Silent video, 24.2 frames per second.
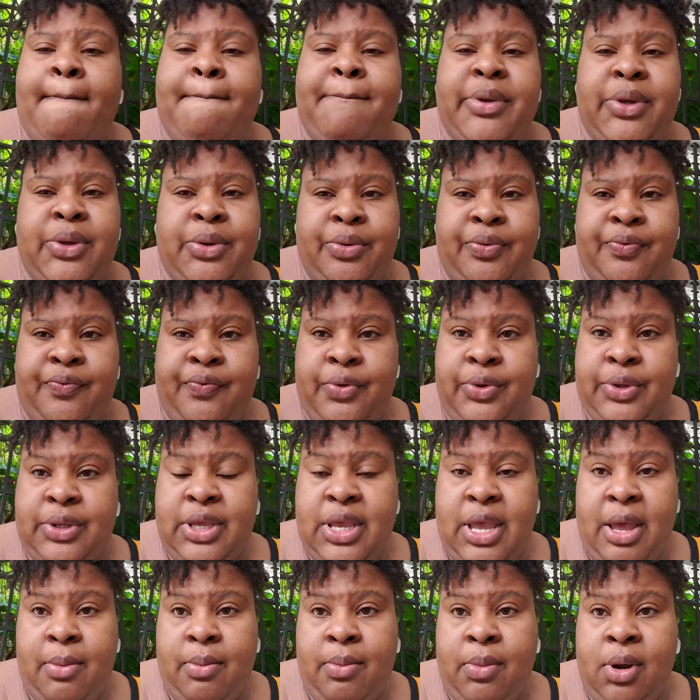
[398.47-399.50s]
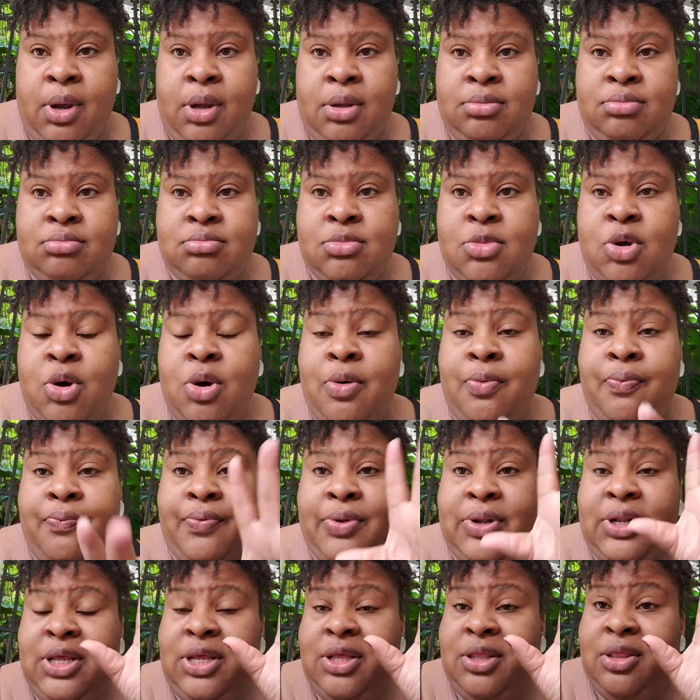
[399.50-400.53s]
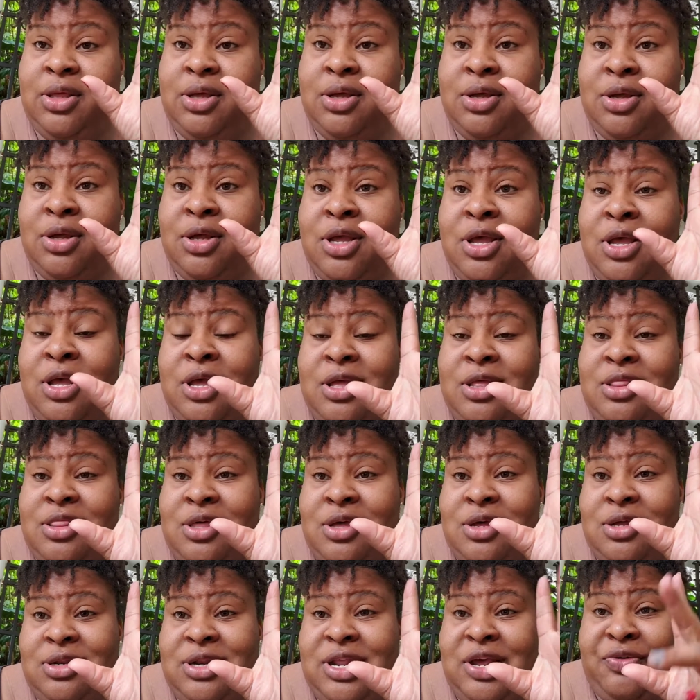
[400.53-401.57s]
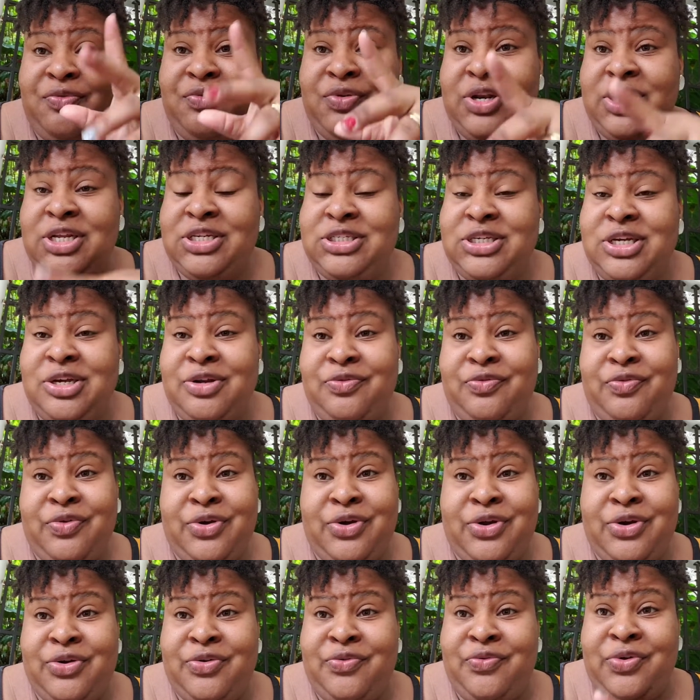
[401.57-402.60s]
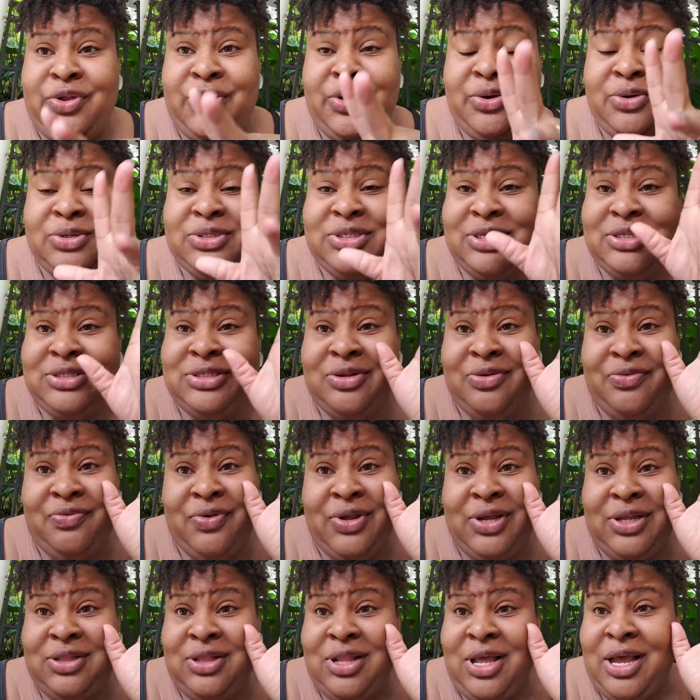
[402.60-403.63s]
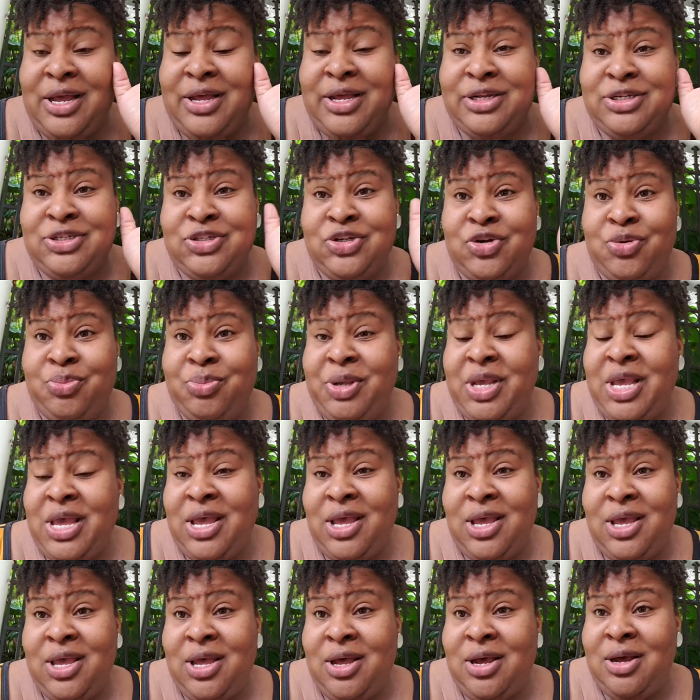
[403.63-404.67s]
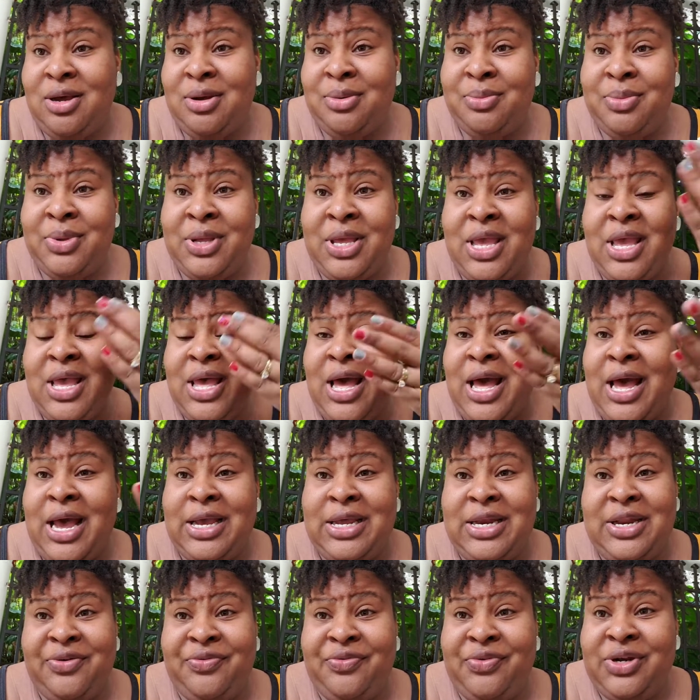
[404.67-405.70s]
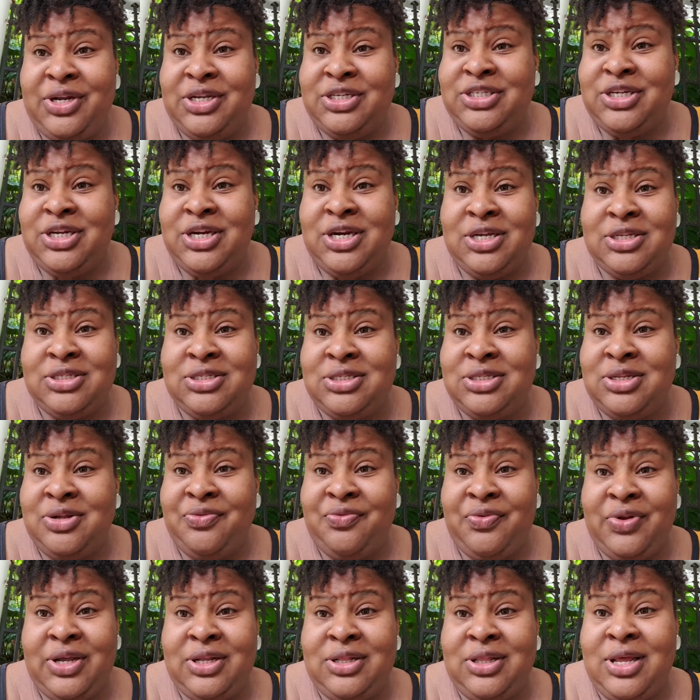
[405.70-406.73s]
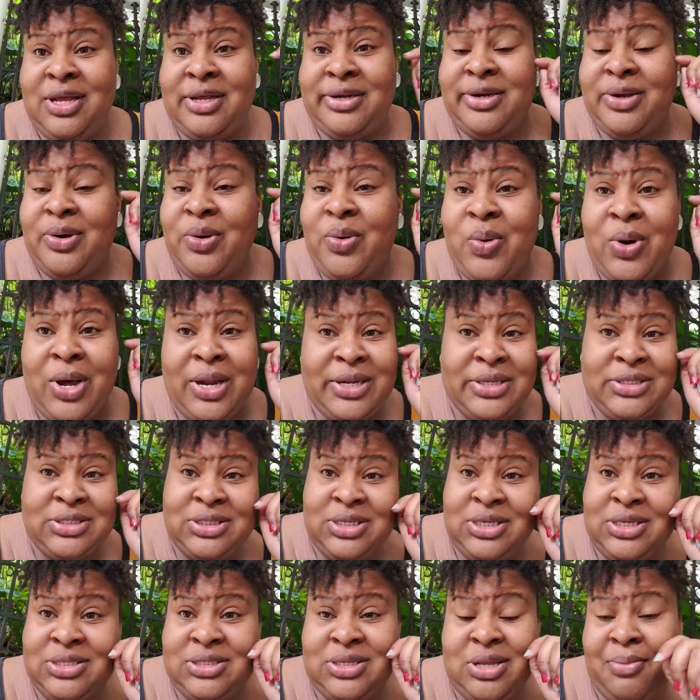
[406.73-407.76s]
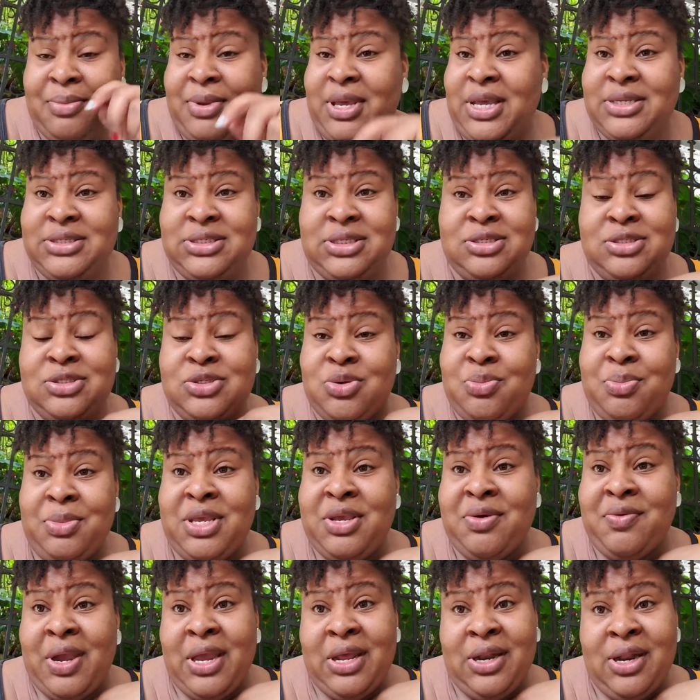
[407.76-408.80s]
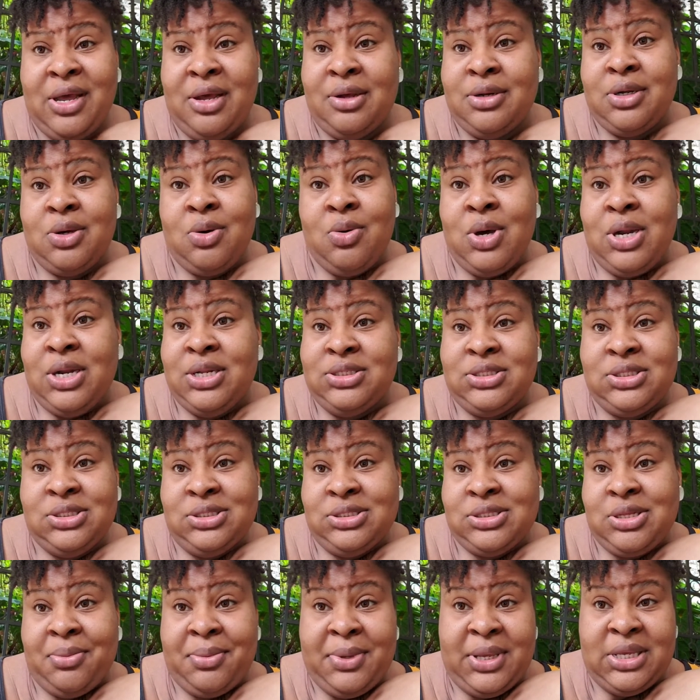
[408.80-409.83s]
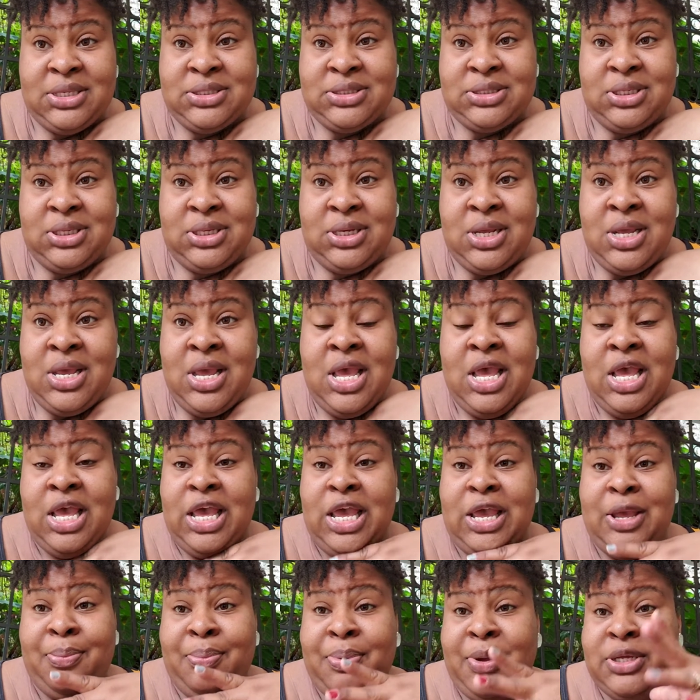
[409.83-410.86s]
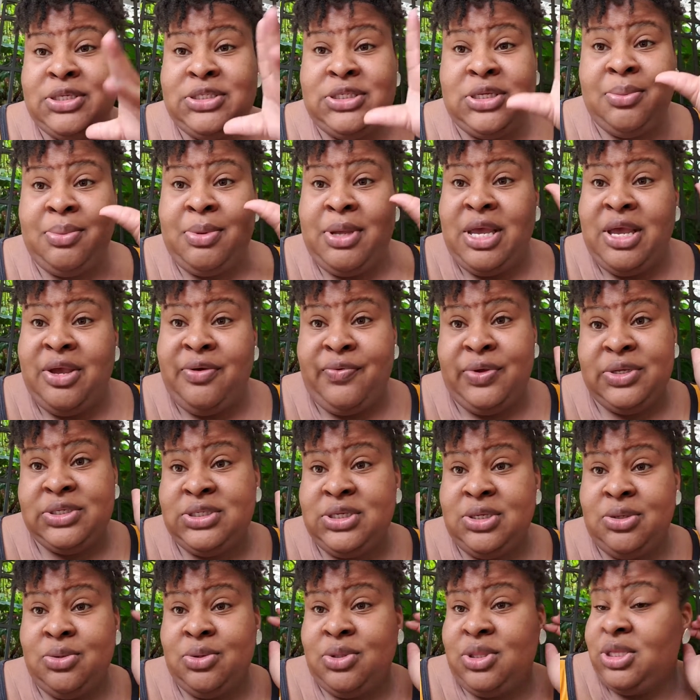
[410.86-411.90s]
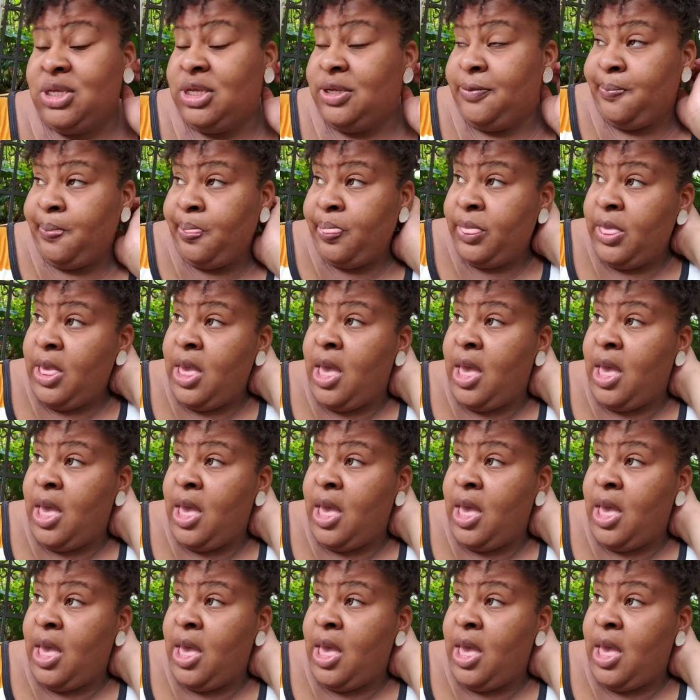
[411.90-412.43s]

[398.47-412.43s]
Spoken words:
Beautiful camera. Hopefully the definition for the videos and stuff like that, it should be high definition and stuff like that. The quality is amazing. To me right now, the quality is amazing. It picks up every single thing.